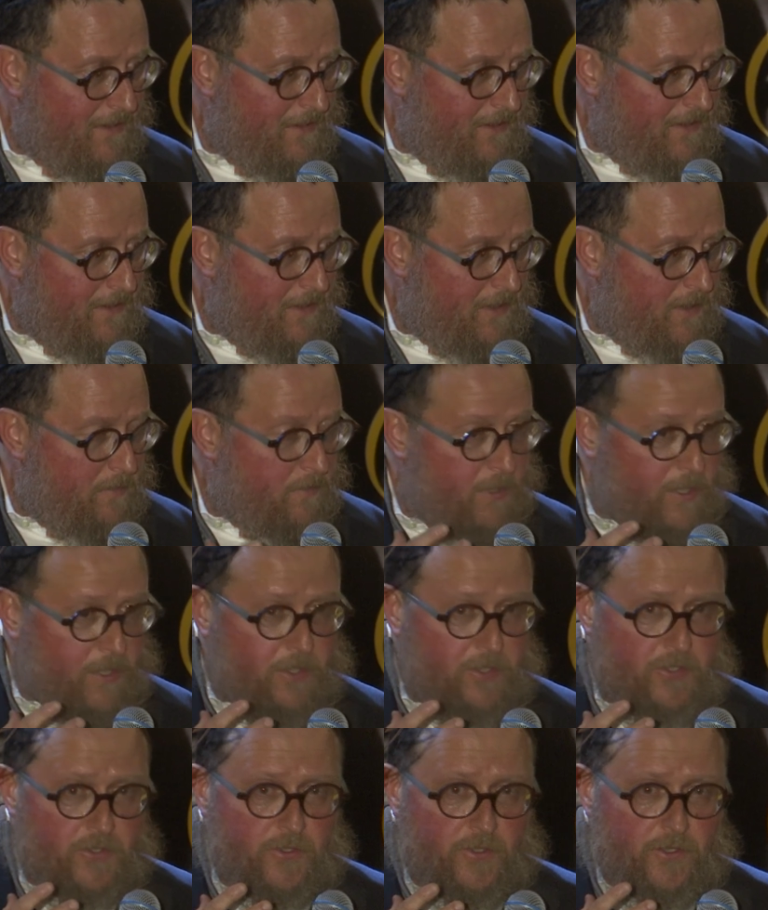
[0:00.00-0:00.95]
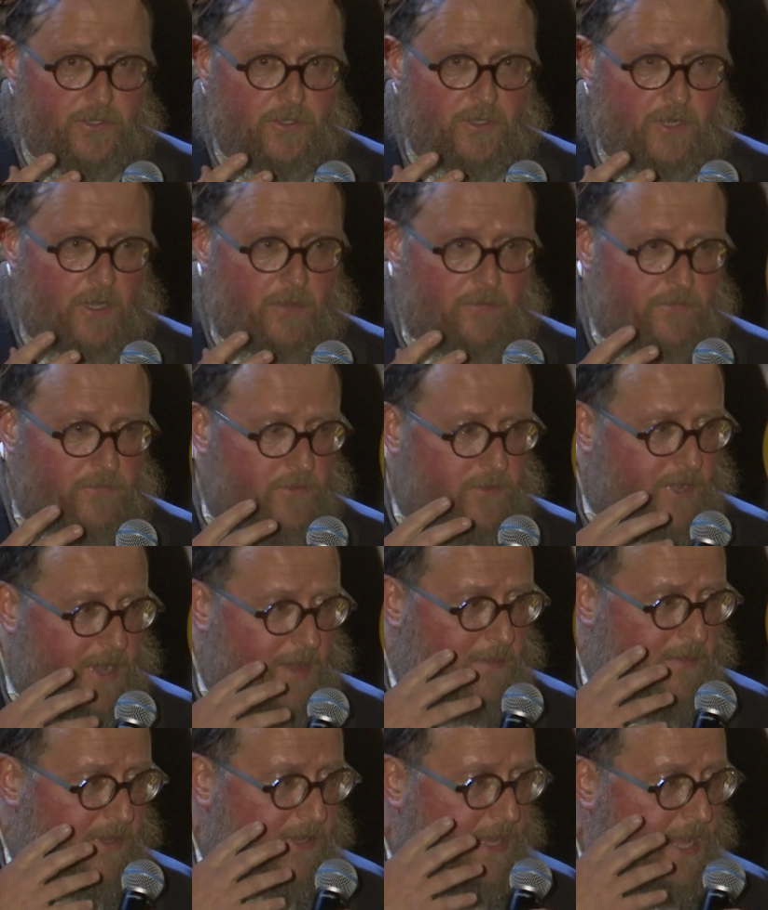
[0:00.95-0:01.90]
The picture of the
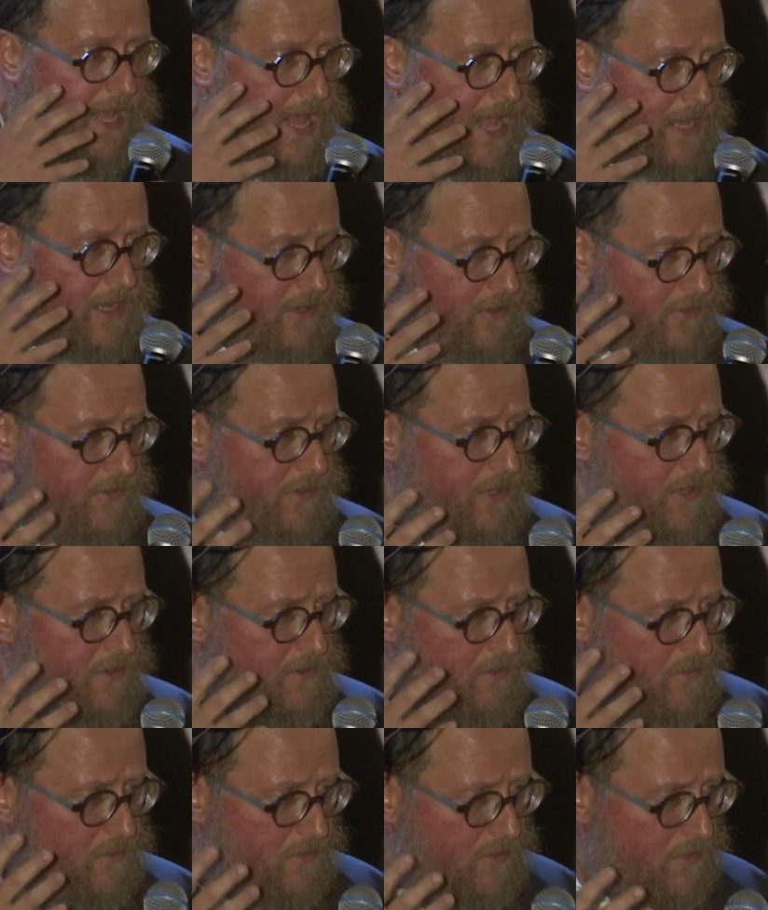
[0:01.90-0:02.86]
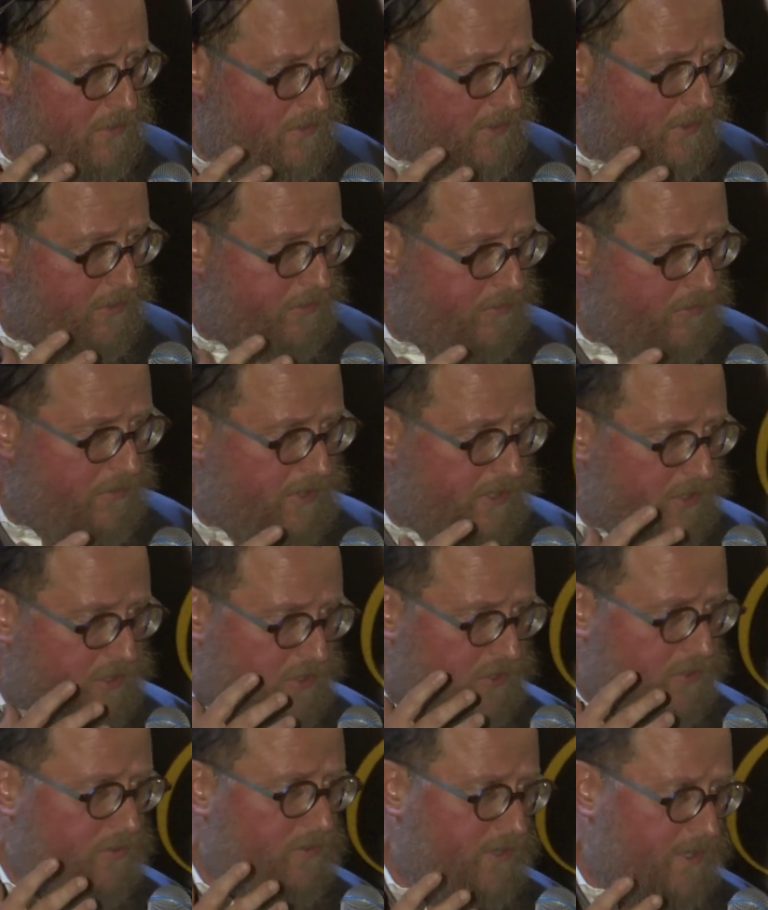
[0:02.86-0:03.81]
Rebbe conquering the world through his
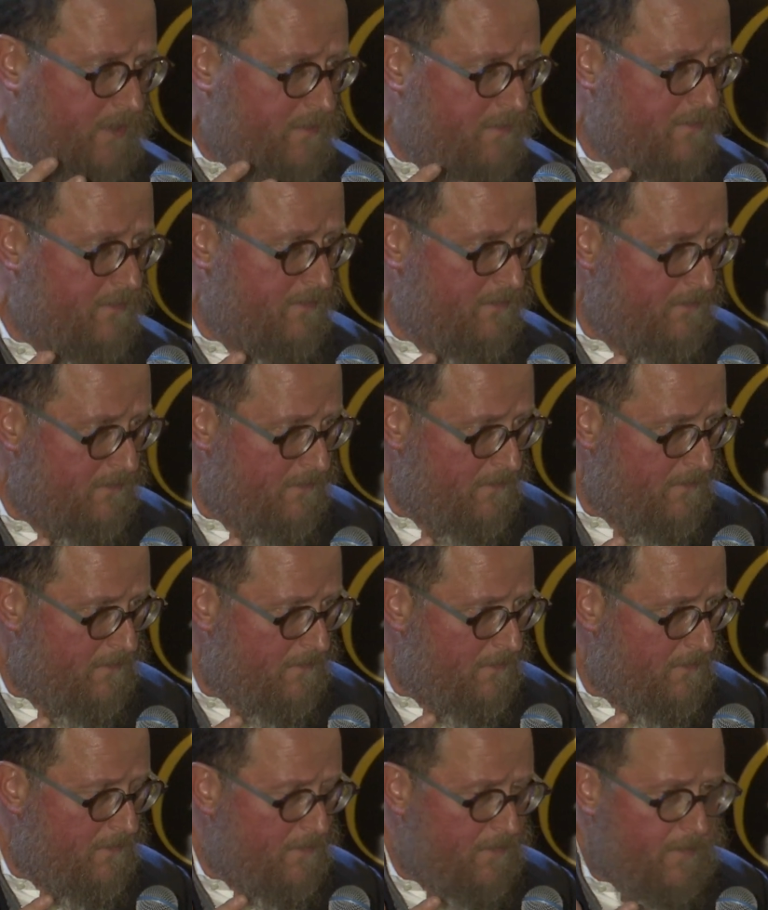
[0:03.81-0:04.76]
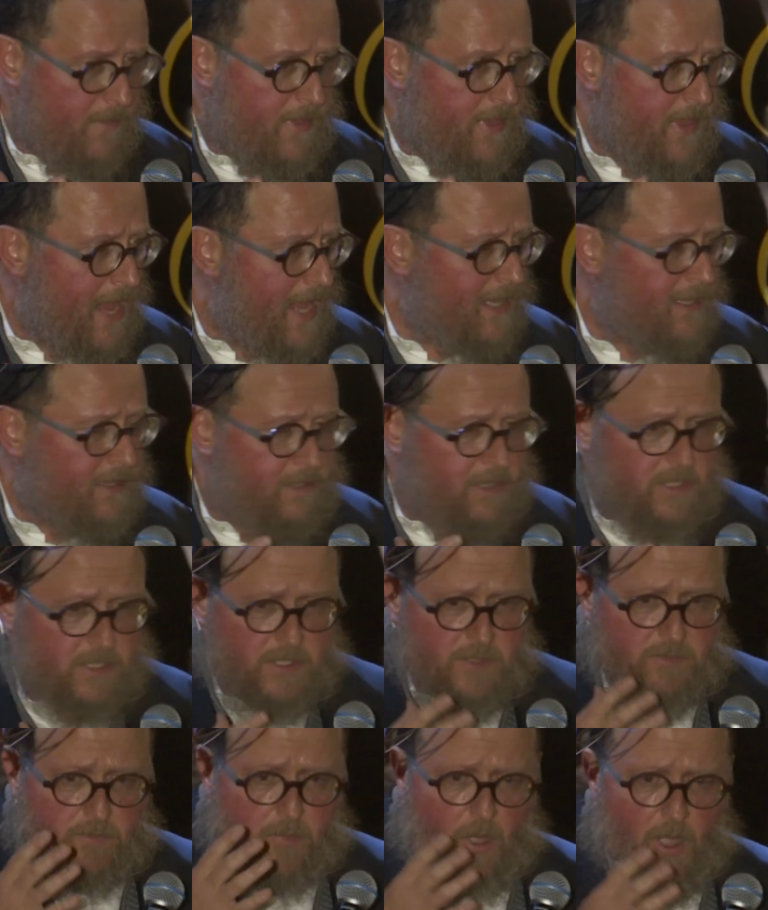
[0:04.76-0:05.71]
shluchim. And that
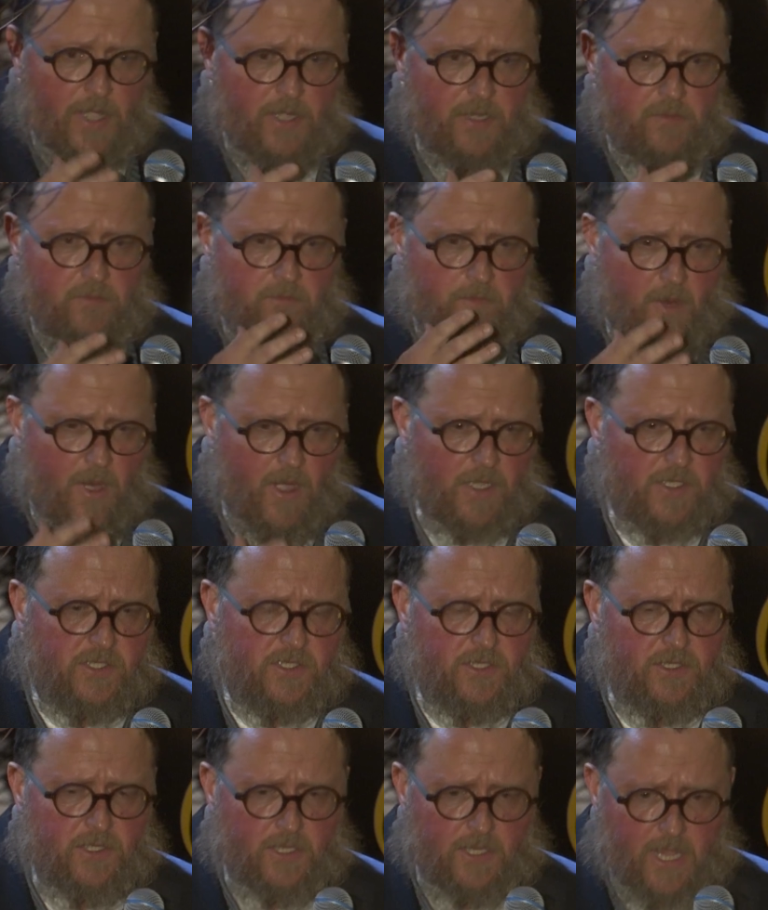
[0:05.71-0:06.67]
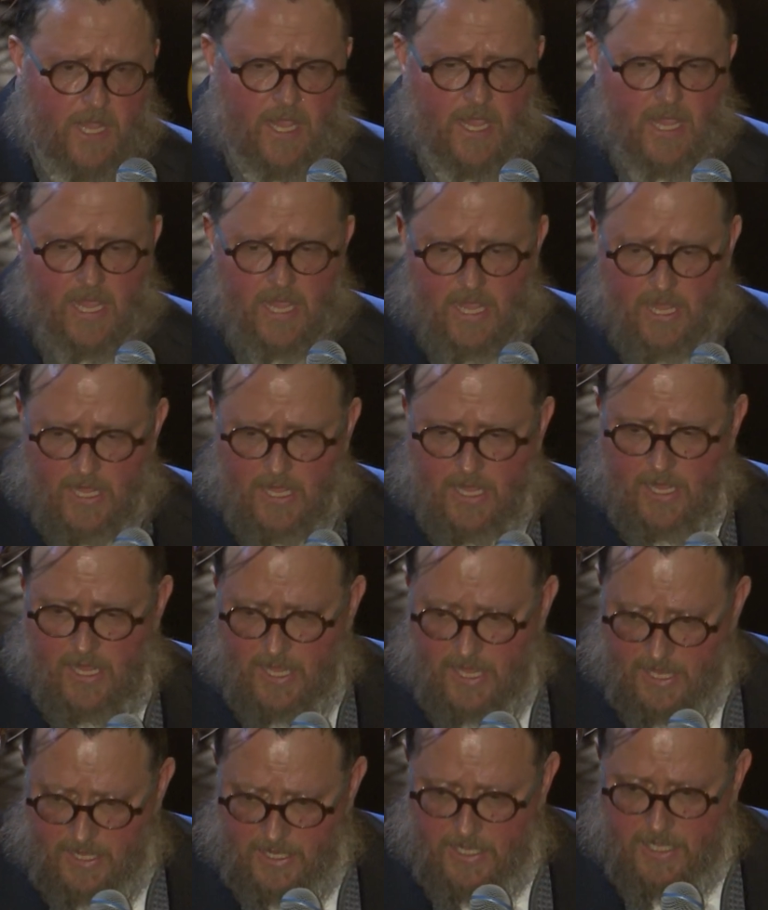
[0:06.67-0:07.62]
is part and parcel,
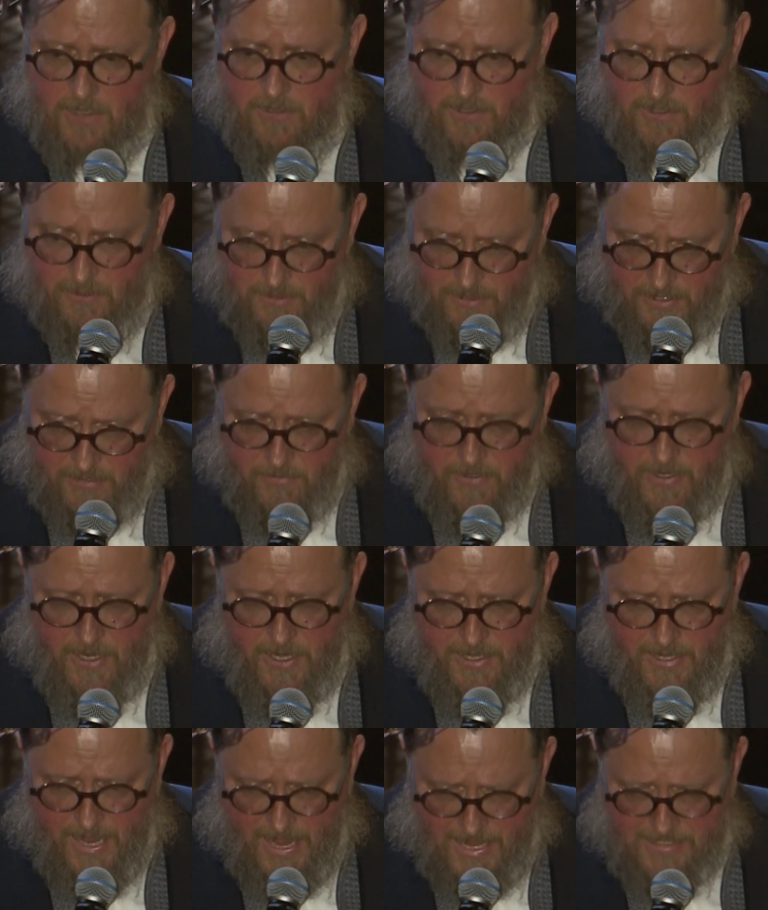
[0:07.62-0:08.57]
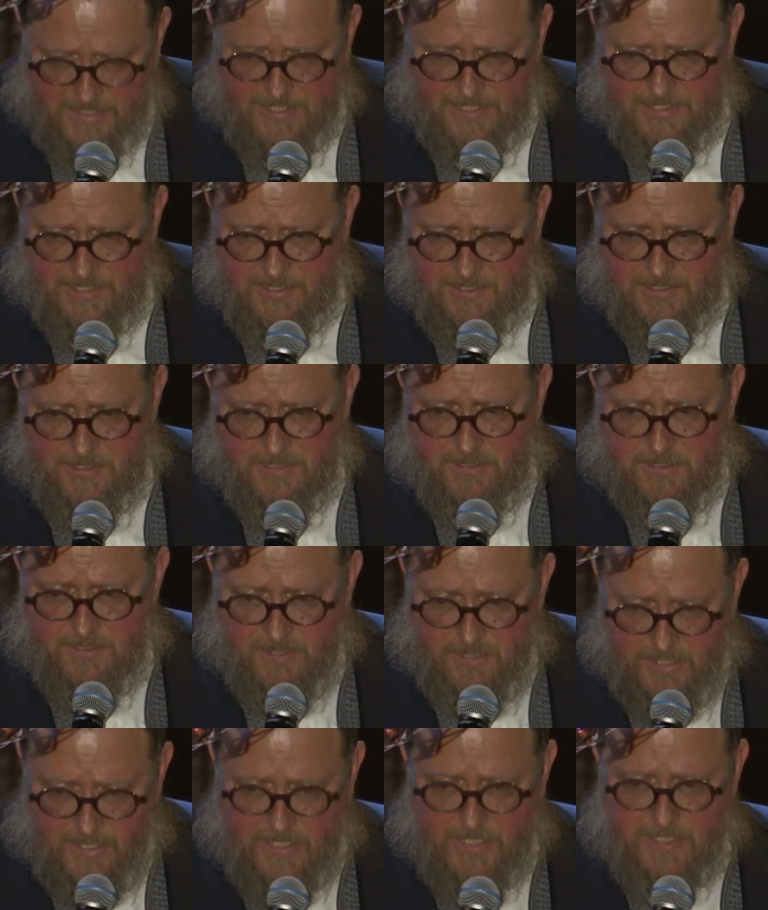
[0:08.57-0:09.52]
and in essence,
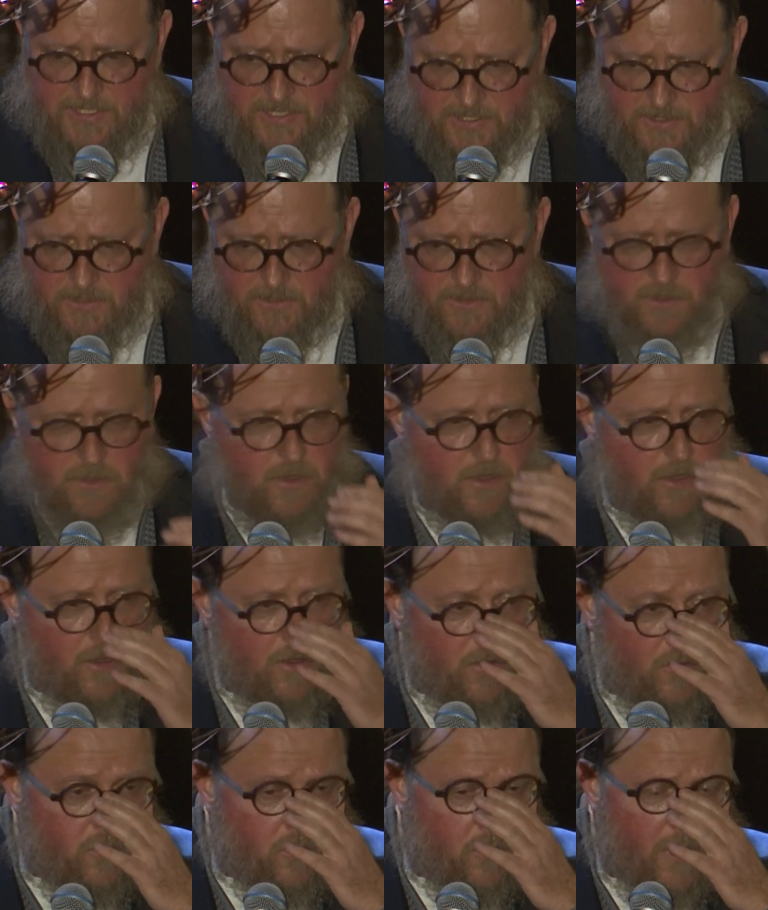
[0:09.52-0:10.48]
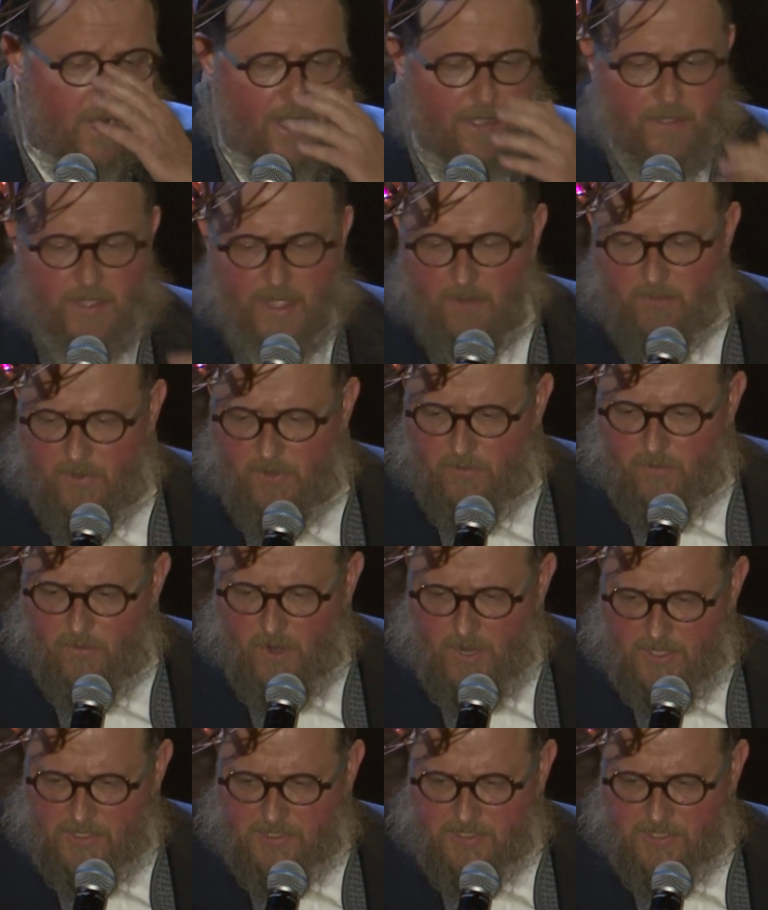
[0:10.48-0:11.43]
is who our Rebbe
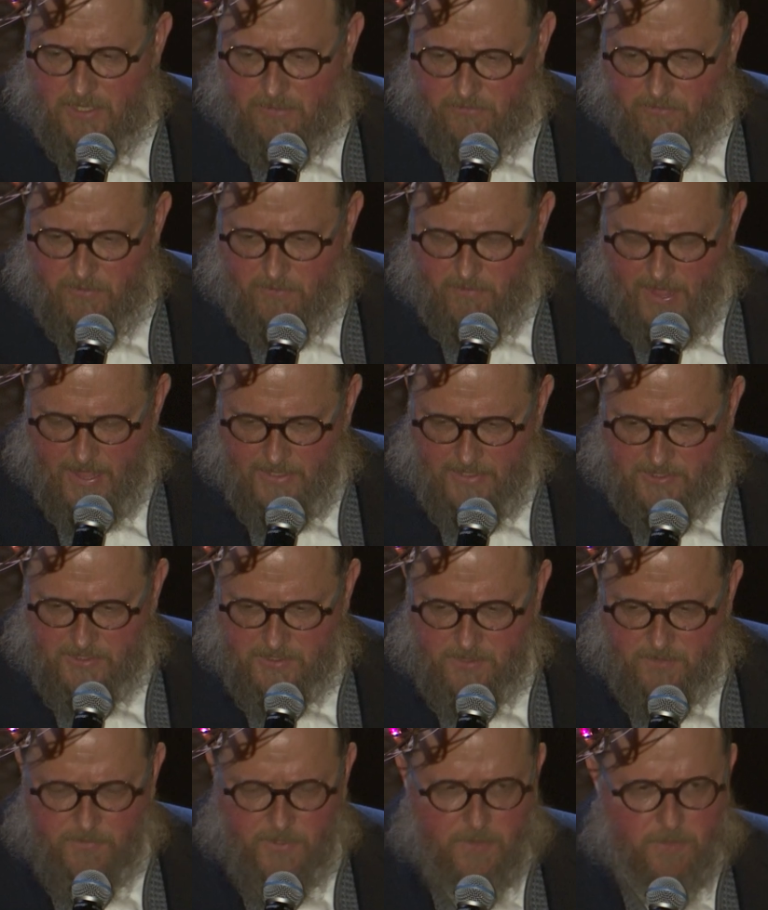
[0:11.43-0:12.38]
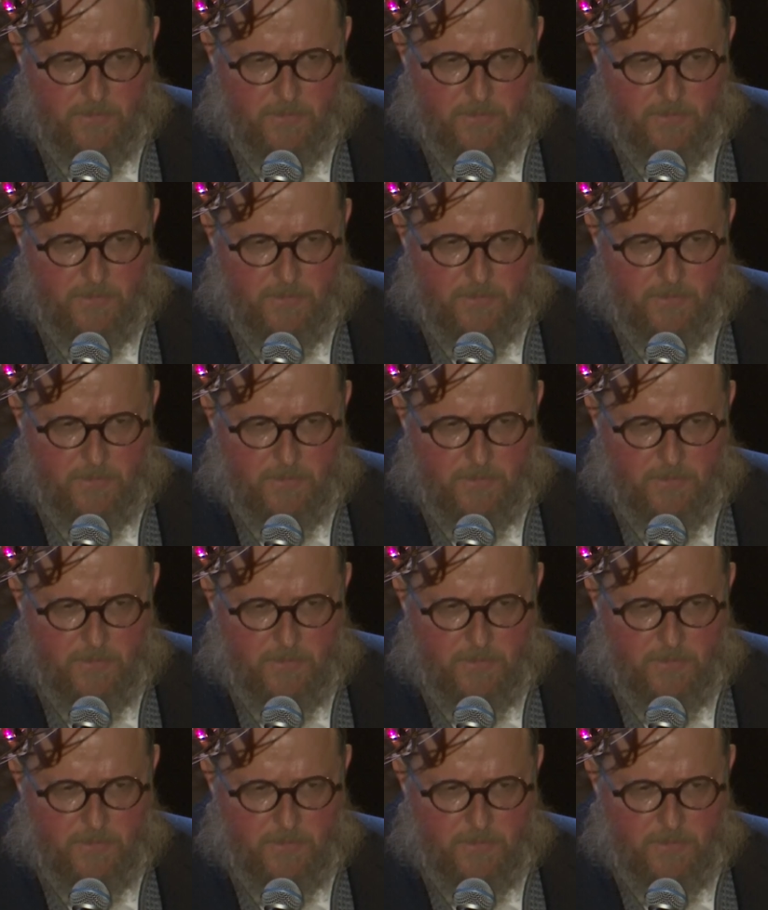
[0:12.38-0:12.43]
was and remains to be.